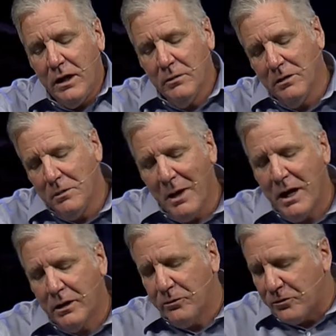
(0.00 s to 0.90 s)
Nehemiah
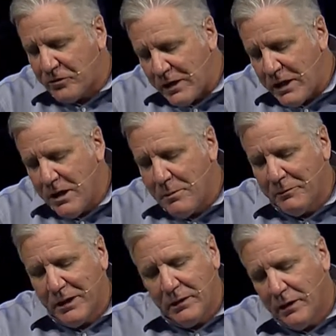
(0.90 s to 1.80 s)
goes to see him.
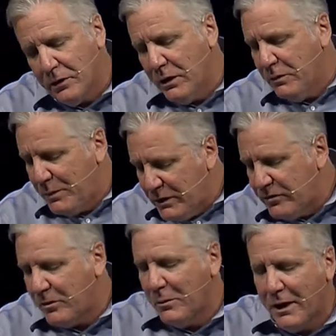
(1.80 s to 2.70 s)
Evidently there had been
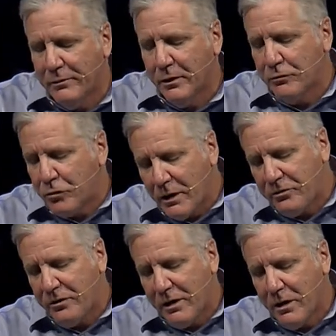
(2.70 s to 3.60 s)
some level of trust
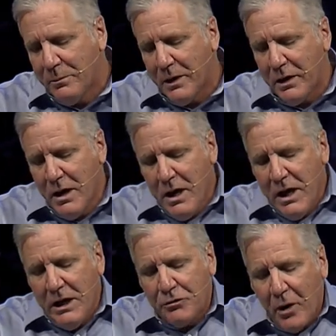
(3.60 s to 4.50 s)
there, but
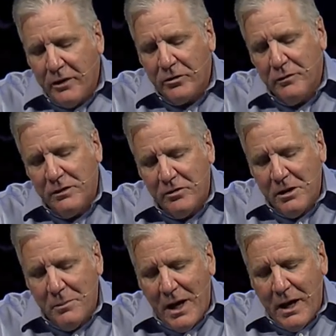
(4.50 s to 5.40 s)
he tries to convince
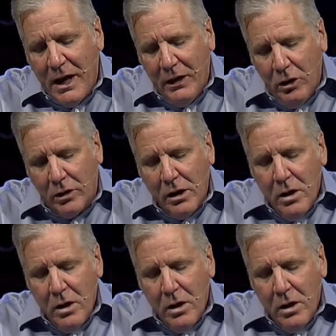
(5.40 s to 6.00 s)
Nehemiah, hey, look,